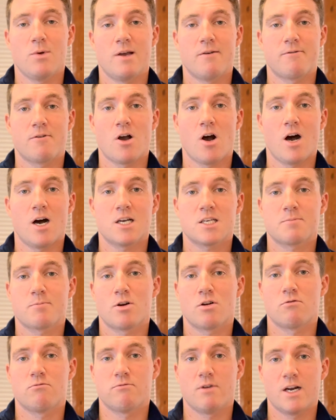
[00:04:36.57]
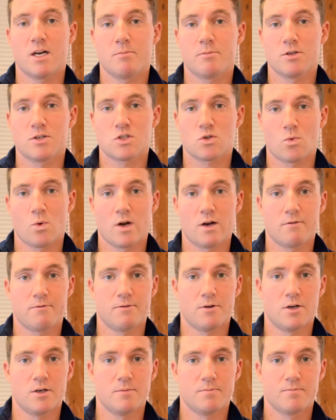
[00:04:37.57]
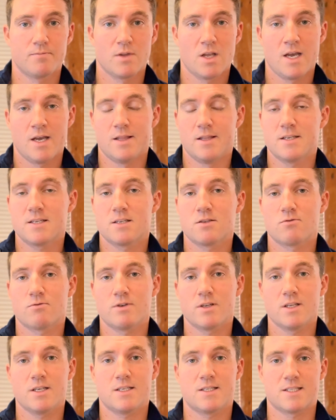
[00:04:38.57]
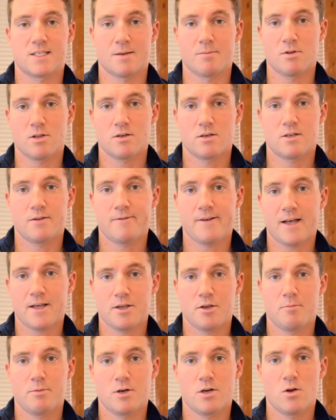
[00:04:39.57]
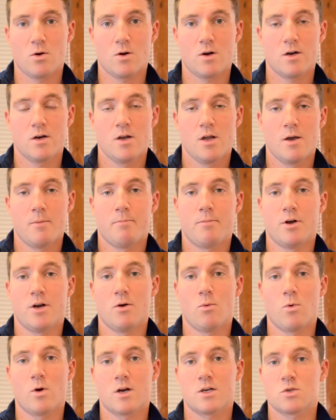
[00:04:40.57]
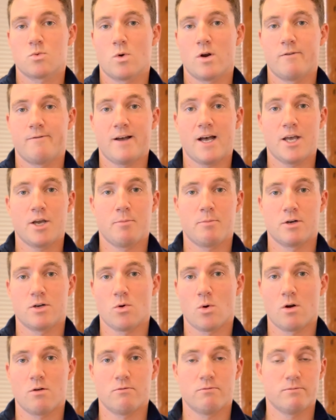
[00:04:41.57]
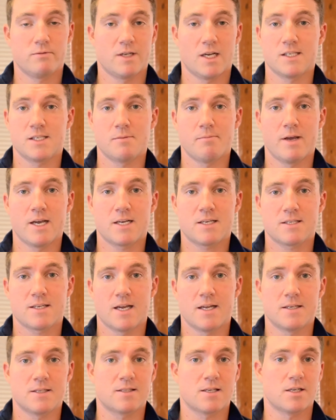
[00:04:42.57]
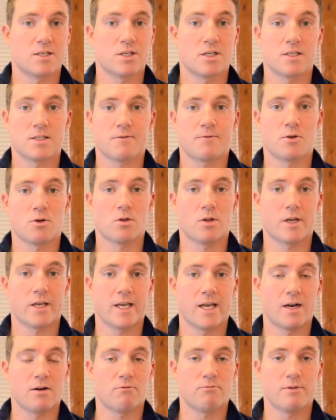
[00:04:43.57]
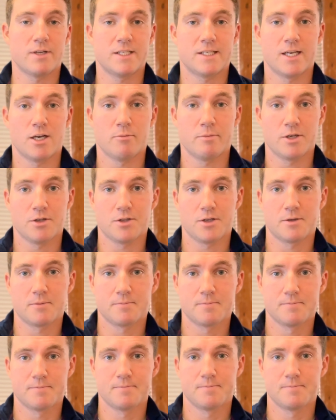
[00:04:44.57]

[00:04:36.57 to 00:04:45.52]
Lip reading: we have cost per rentable square foot. And this is really similar to value per door, but it works where value per door doesn't make sense, such as if you're looking at a retail building.